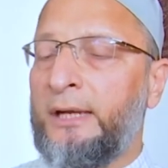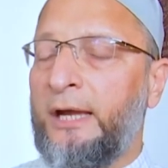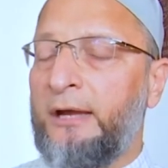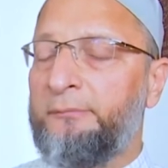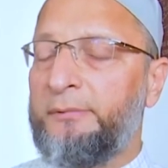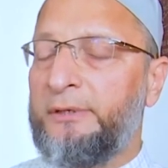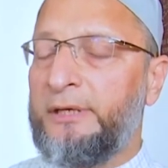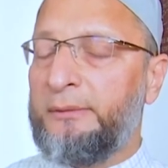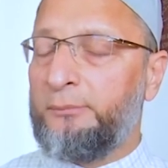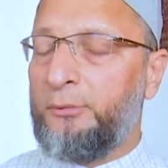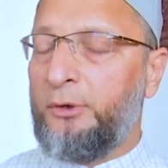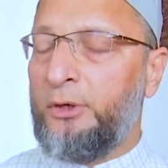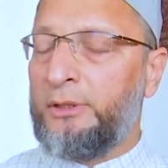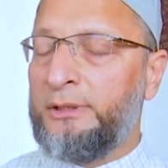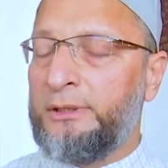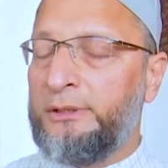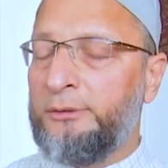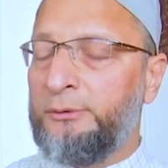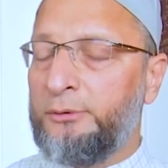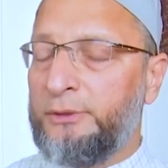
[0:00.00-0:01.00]
have been
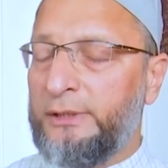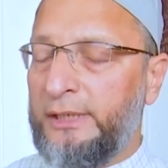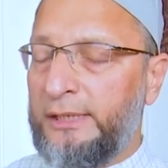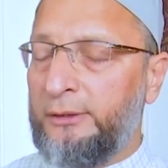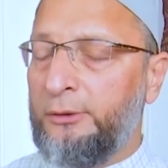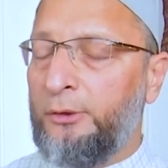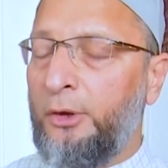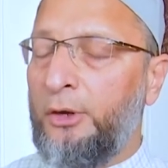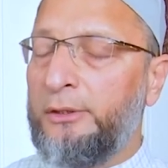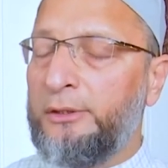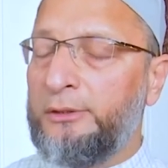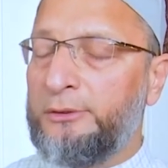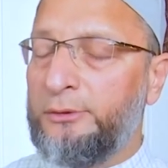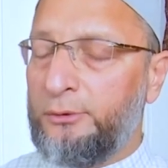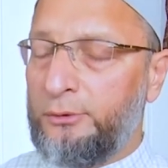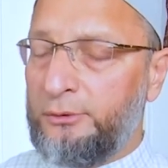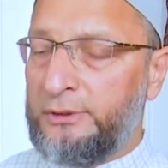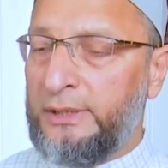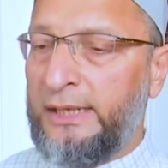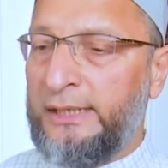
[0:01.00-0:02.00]
emboldened to take law into their
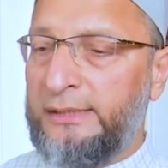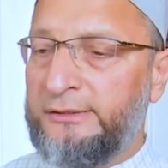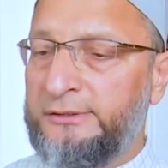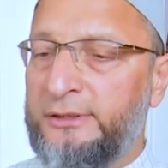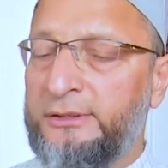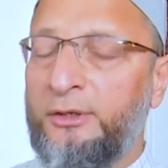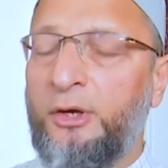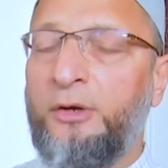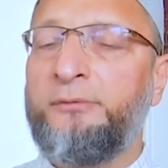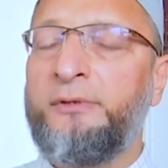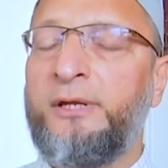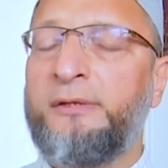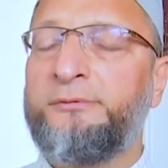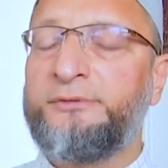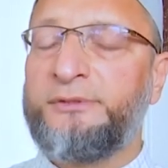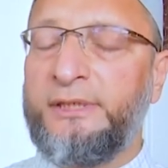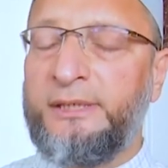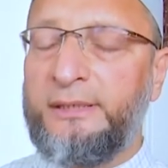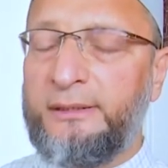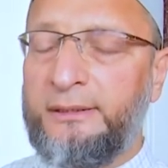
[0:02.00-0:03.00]
own hands, and now we have
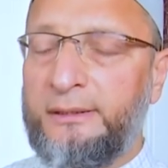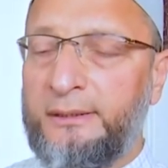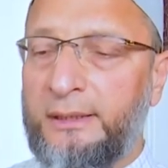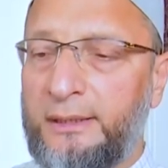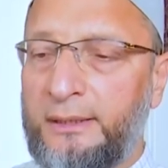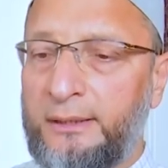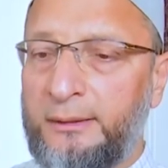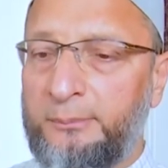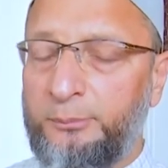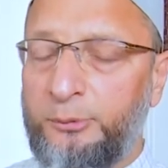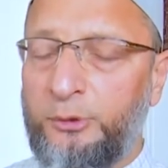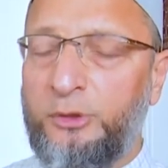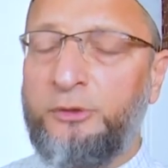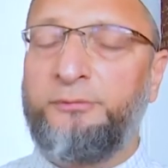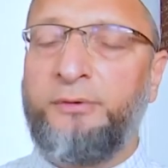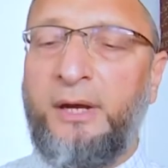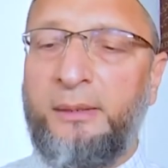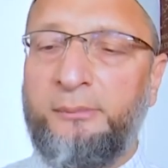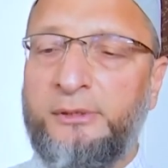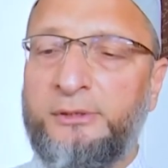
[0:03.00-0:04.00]
seen uh, poor
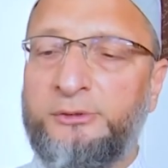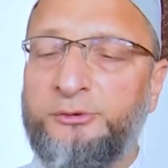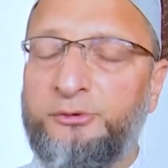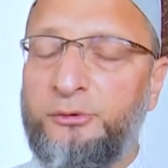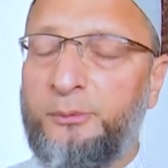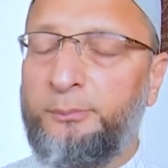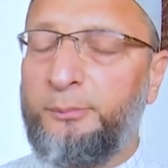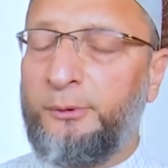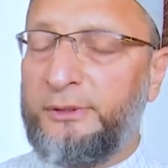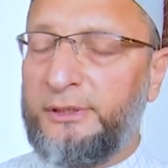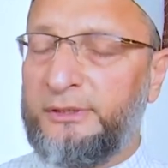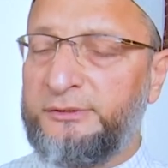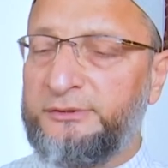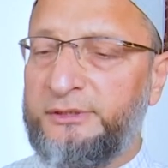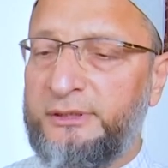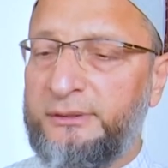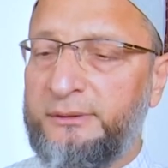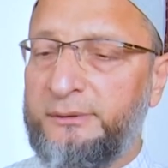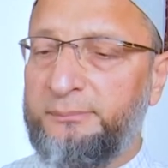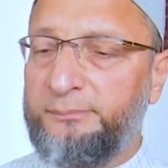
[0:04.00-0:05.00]
farmers who were
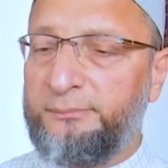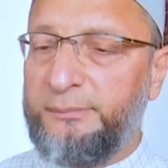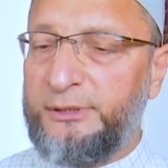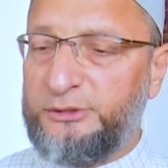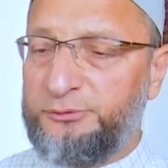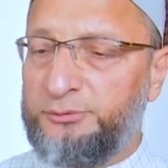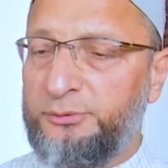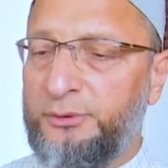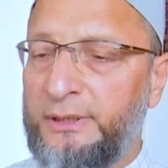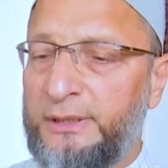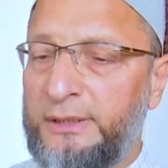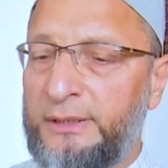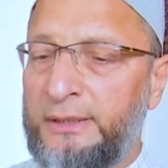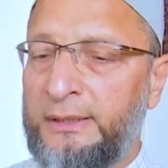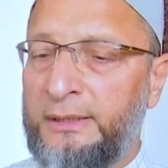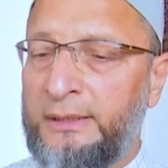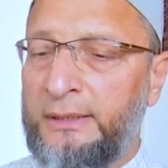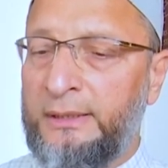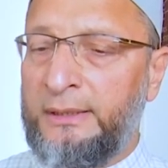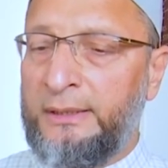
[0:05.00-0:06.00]
protesting peacefully
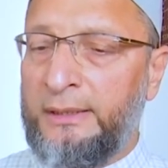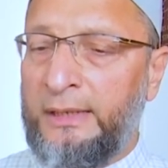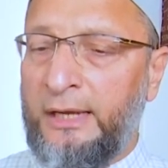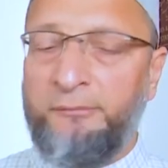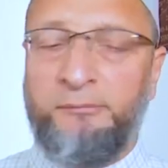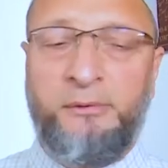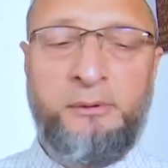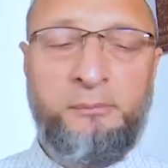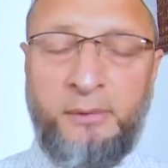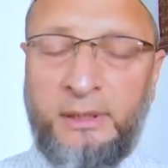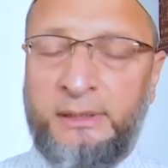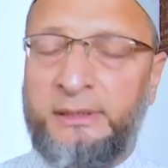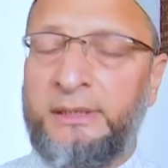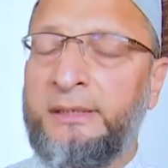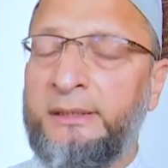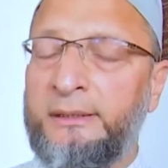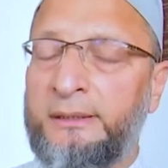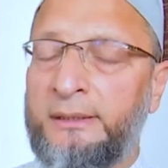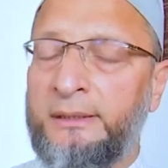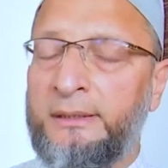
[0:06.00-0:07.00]
have been
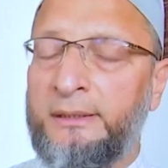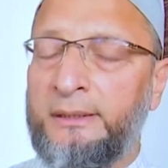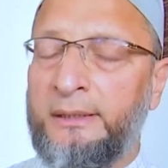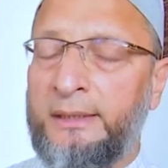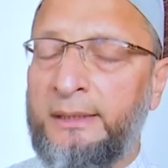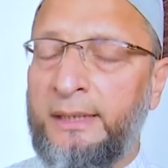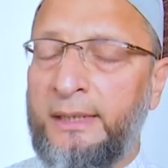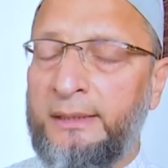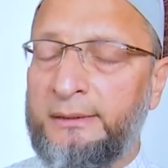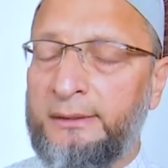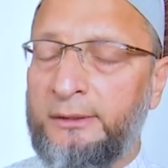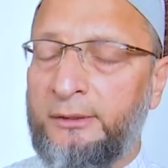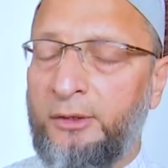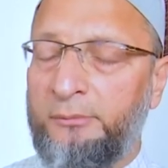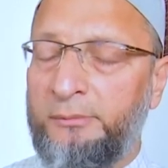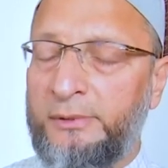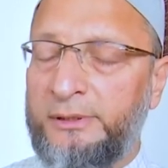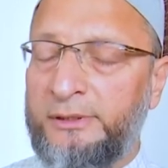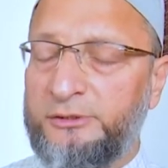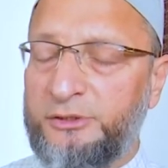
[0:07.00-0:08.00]
murdered, uh, and, and the
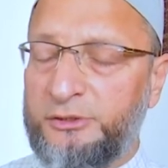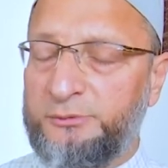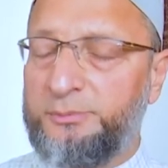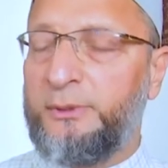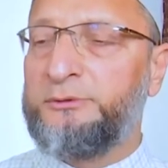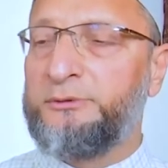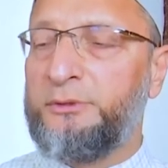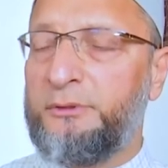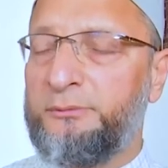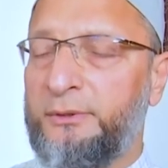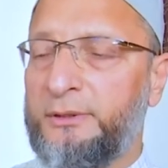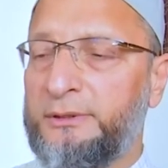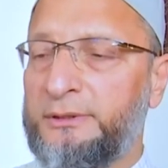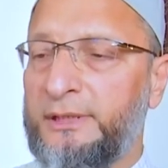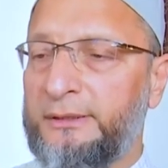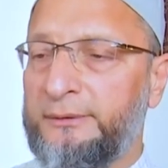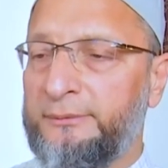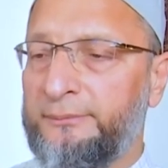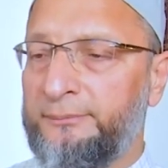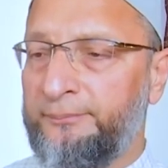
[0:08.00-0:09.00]
government is responsible for
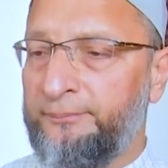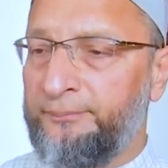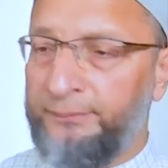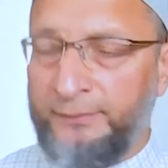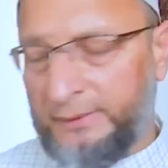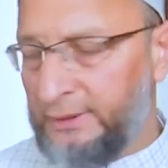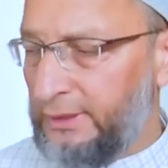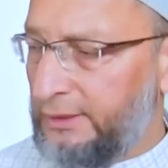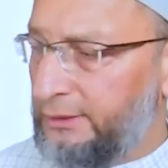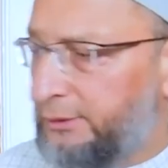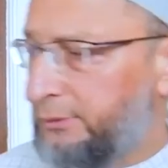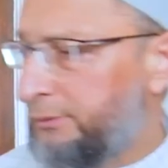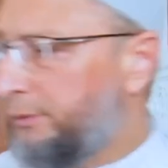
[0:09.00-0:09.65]
that. Thank